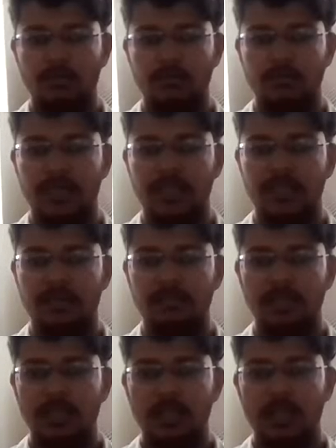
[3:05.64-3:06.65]
of barium
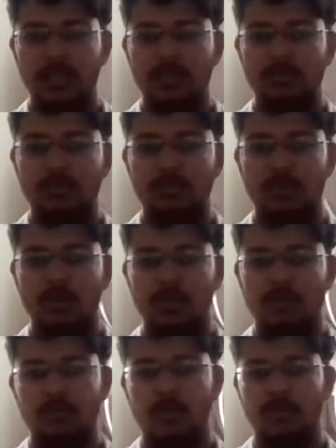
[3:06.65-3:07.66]
into
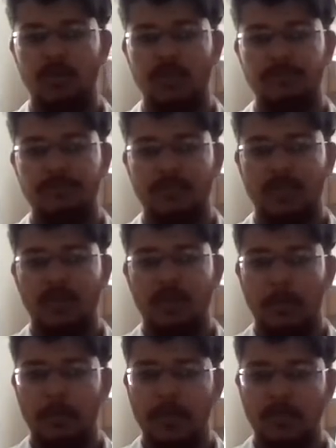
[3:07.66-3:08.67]
small bowel.
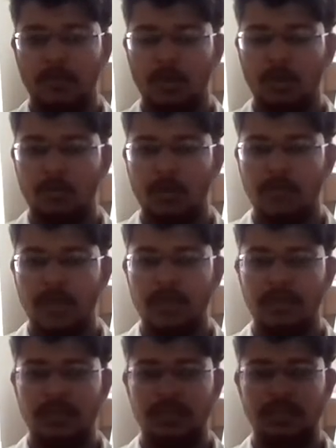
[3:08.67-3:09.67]

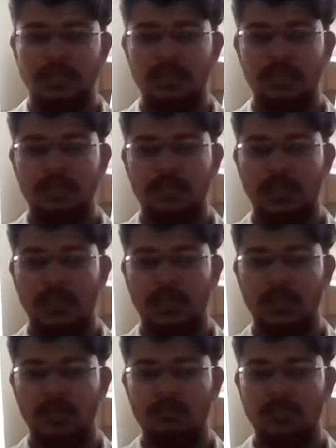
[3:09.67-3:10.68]
Metoclopramide increase the
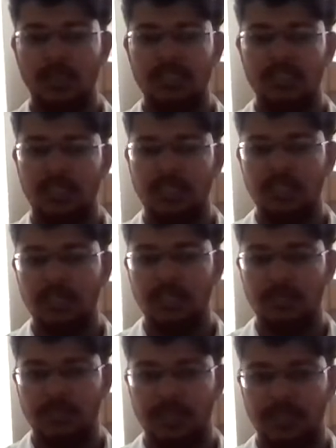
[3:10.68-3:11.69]
rate of gastric
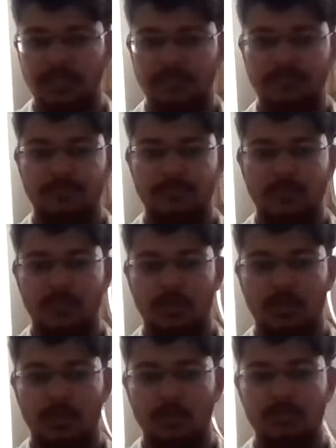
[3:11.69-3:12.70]
emptying.
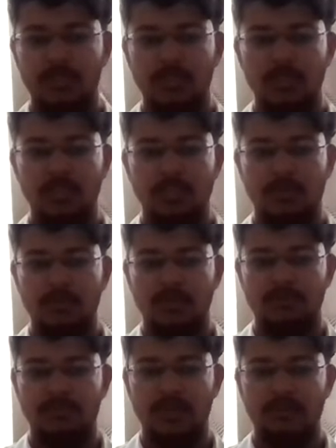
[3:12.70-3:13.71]
Now we discuss about
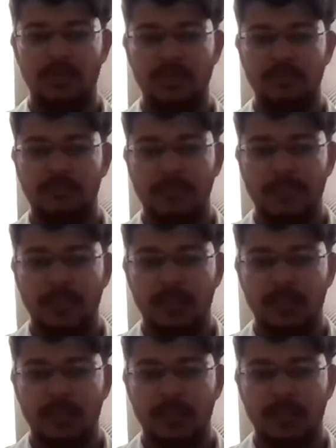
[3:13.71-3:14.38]
the filming.